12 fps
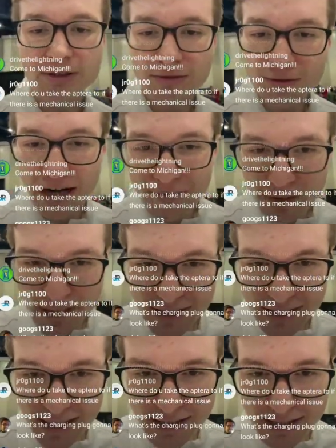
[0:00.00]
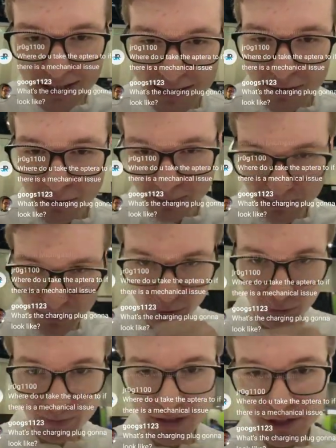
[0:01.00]
How much of driving assist
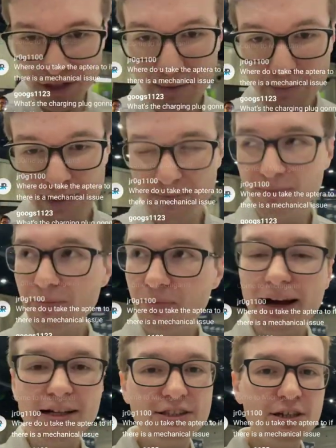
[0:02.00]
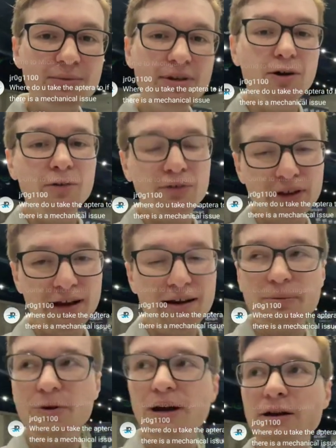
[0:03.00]
will be shipped? That's going to be
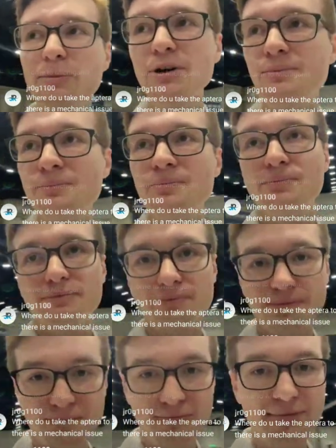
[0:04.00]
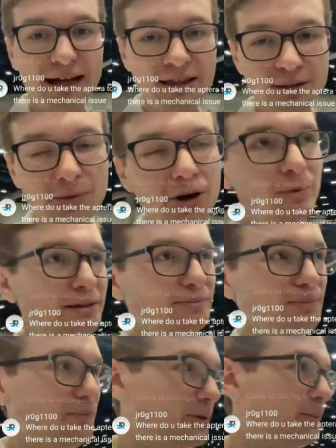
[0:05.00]
over-the-air upgradable. At the
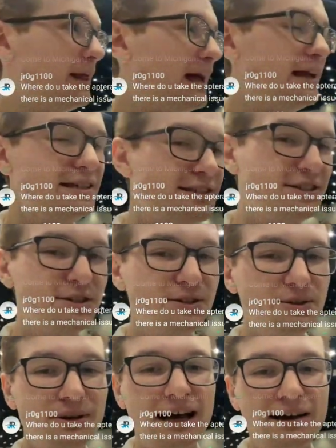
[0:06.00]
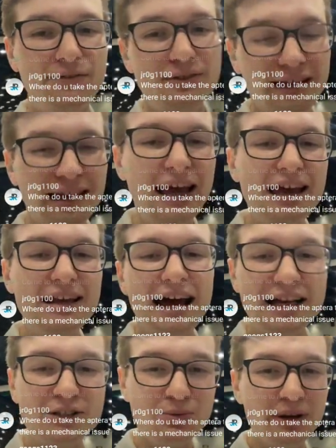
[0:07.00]
moment, the plan is to have like an
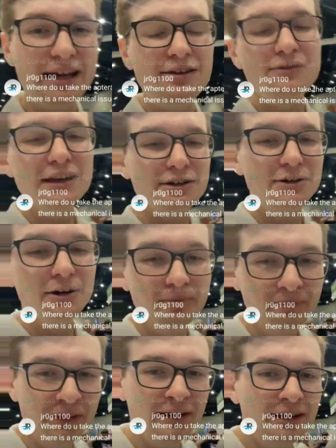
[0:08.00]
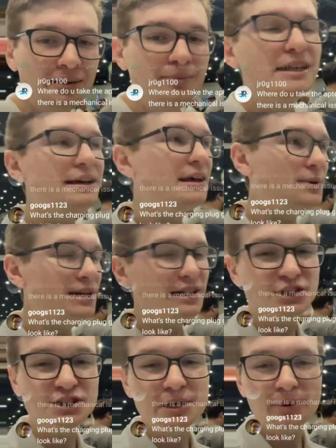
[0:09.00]
ADAS-ready vehicle, meaning that we
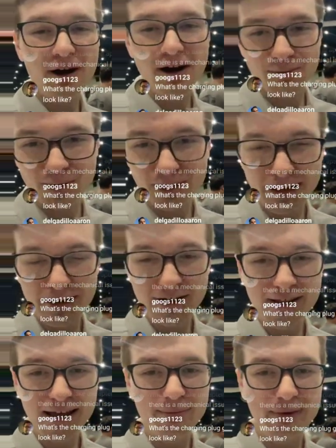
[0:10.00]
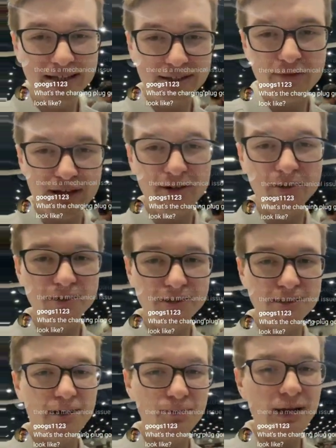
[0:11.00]
can ship hardware later that makes the
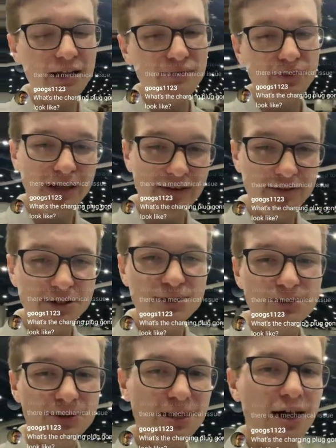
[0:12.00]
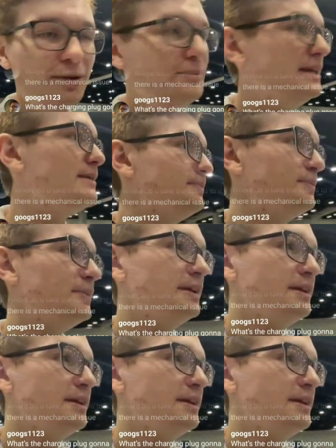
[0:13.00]
vehicles ready for level 2 autonomy.